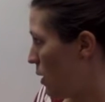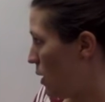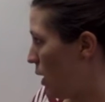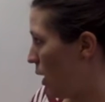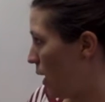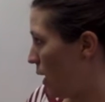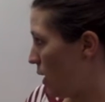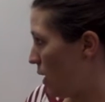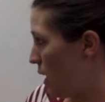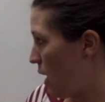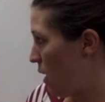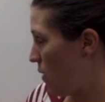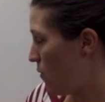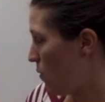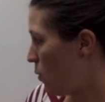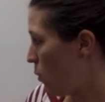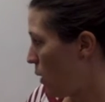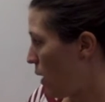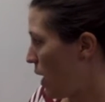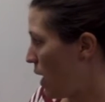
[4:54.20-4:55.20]
I gave
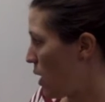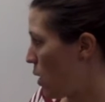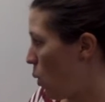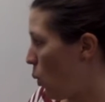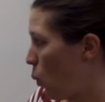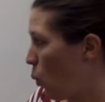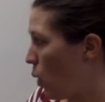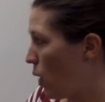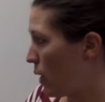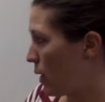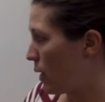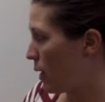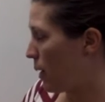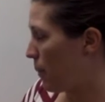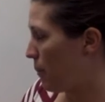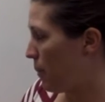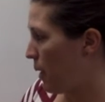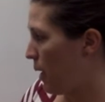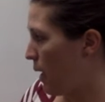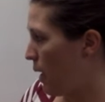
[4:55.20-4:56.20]
away 1
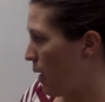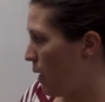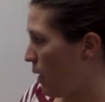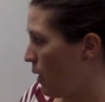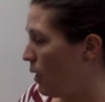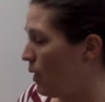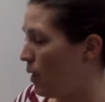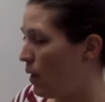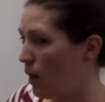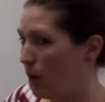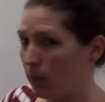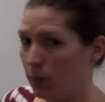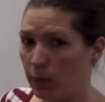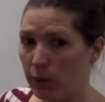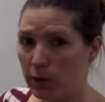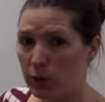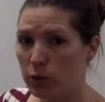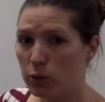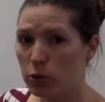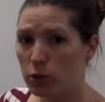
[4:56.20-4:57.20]
cupcake. I'm
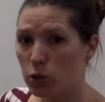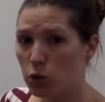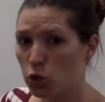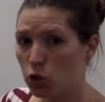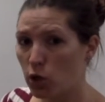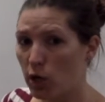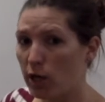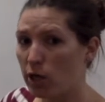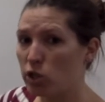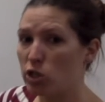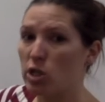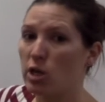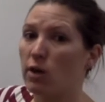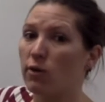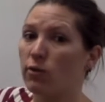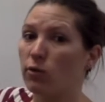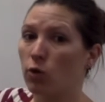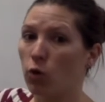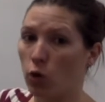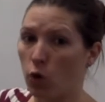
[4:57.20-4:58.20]
going to use the strategy of
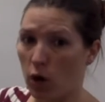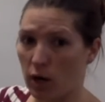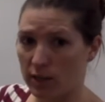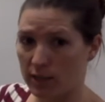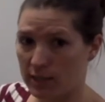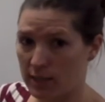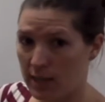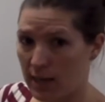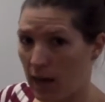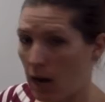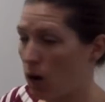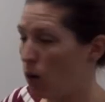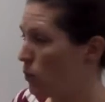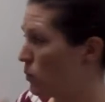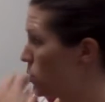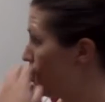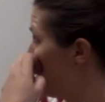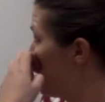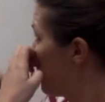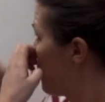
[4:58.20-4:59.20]
crossing out.